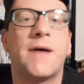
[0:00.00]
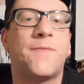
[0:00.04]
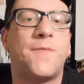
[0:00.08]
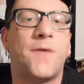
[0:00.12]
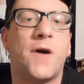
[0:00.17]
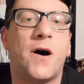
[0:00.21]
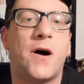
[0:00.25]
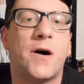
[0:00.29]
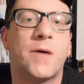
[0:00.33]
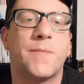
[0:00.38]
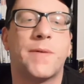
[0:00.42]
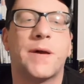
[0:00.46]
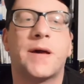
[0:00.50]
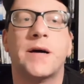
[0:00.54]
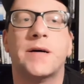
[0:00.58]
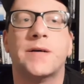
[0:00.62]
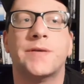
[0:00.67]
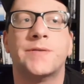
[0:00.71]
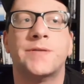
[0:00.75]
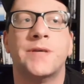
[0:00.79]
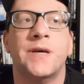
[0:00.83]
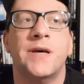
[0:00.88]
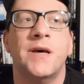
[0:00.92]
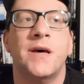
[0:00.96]
fault
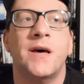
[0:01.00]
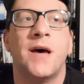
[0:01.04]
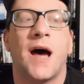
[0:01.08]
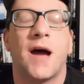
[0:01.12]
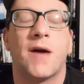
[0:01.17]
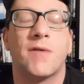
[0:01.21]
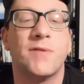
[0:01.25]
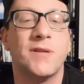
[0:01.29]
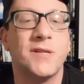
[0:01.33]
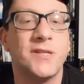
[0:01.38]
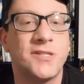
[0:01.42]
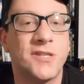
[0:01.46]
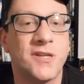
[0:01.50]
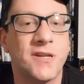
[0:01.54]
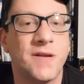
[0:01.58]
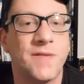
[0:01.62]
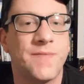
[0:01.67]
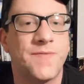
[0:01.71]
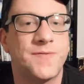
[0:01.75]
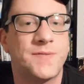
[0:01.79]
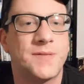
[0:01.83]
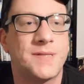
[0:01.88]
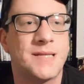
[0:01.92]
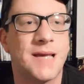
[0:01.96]
because I really
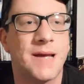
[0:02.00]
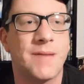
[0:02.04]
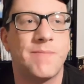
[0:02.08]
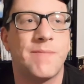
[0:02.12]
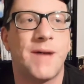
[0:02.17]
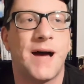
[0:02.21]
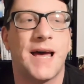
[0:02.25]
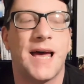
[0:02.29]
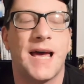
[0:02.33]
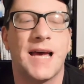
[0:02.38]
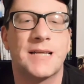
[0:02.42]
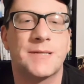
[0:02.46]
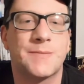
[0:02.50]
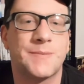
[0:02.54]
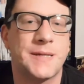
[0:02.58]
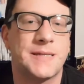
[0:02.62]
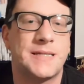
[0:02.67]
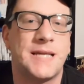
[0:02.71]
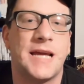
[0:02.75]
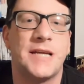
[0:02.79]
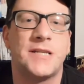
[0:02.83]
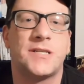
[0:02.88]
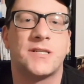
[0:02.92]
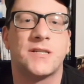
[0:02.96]
shouldn't have set my
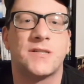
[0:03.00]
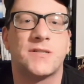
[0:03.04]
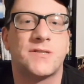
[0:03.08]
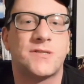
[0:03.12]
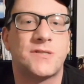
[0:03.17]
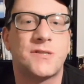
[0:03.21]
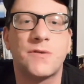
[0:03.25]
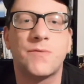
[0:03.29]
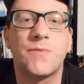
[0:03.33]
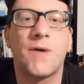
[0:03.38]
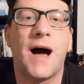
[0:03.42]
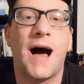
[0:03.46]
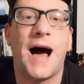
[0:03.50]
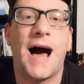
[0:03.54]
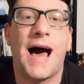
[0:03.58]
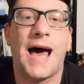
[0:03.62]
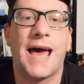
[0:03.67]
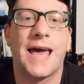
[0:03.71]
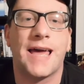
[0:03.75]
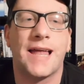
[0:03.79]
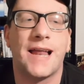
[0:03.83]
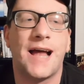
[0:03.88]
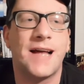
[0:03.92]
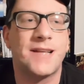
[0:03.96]
expectations too
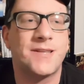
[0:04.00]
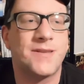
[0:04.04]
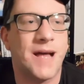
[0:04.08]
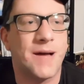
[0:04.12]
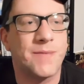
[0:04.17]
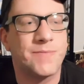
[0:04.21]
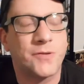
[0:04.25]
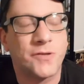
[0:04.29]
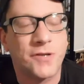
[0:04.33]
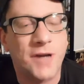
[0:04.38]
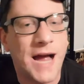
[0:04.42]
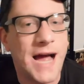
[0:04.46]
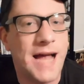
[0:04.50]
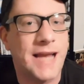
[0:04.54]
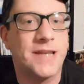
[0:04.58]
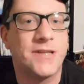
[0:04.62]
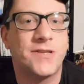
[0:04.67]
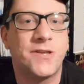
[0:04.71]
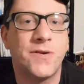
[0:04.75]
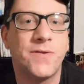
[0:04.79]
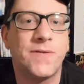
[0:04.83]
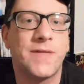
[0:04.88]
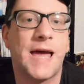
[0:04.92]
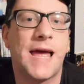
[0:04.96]
high. And I'm trying to
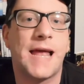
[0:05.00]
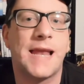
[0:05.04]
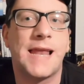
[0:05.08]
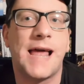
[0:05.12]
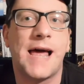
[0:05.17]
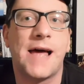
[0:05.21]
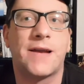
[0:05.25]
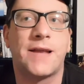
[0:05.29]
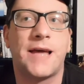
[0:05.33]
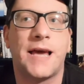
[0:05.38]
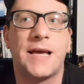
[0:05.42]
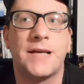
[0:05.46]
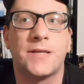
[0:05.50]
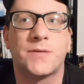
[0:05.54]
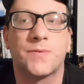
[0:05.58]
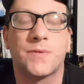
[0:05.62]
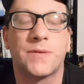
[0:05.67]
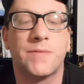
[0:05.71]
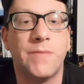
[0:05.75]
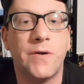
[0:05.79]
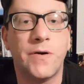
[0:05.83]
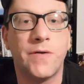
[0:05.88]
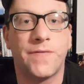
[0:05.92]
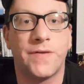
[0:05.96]
do that nowadays
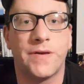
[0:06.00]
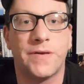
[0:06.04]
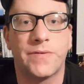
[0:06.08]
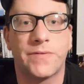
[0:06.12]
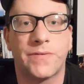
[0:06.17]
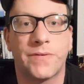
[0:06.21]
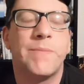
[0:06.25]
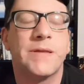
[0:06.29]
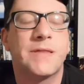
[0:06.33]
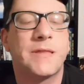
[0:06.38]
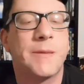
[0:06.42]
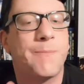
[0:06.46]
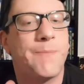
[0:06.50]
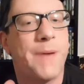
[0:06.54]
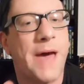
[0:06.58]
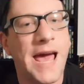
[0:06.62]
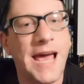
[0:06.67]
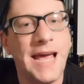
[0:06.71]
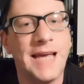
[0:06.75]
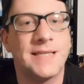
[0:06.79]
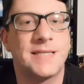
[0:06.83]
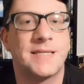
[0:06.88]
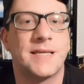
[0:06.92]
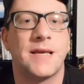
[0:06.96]
with movies. But the
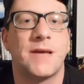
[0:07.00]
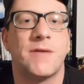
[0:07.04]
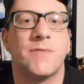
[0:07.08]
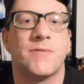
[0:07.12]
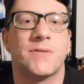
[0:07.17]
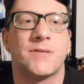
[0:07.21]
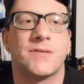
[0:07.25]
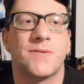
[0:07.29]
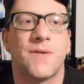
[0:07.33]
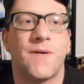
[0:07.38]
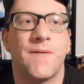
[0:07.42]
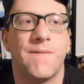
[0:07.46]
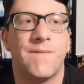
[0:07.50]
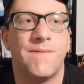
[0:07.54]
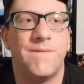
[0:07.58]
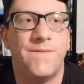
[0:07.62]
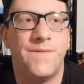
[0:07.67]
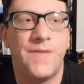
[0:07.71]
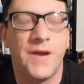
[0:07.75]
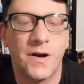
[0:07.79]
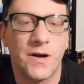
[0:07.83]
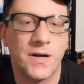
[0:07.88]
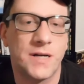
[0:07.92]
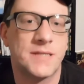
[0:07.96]
pacing was
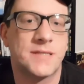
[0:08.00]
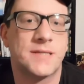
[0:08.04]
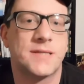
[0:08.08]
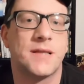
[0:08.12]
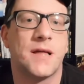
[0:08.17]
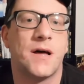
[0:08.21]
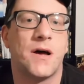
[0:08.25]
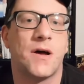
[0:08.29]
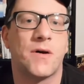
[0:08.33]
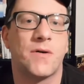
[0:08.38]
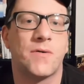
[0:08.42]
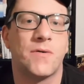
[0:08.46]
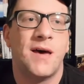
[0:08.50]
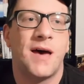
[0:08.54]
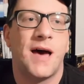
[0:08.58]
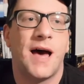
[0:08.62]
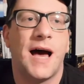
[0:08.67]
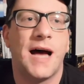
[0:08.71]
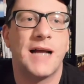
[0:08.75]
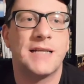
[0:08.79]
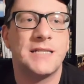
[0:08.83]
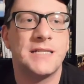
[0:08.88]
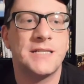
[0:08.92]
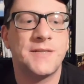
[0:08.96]
very slow.
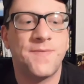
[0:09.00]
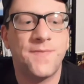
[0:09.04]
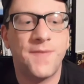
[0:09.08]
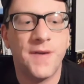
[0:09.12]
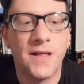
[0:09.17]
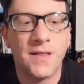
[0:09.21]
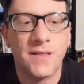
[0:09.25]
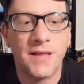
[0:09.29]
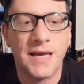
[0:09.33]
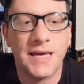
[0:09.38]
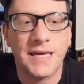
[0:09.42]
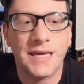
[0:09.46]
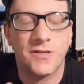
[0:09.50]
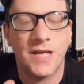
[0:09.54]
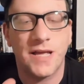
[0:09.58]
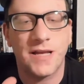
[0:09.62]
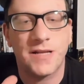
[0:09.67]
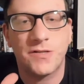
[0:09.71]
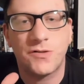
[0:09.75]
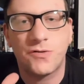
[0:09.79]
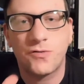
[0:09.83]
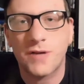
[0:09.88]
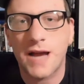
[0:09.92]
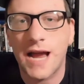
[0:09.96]
I just felt like
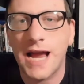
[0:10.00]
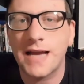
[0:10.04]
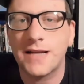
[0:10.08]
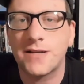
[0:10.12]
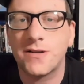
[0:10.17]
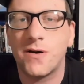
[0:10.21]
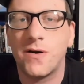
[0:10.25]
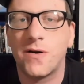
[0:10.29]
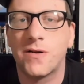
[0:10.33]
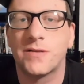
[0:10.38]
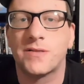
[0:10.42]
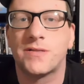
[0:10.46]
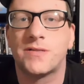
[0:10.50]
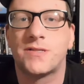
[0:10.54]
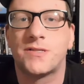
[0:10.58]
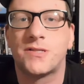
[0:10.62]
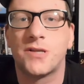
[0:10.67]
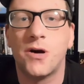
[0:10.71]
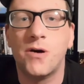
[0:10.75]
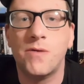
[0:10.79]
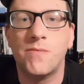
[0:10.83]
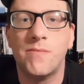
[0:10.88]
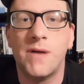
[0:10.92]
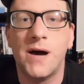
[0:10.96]
it dragged on
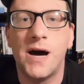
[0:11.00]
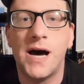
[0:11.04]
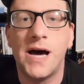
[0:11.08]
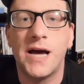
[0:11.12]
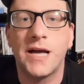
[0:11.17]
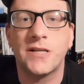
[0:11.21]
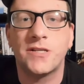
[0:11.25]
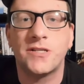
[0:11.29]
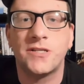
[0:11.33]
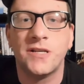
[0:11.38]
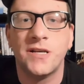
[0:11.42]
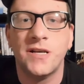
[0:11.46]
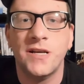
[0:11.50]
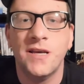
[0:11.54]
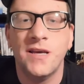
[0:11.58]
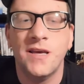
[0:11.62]
so much.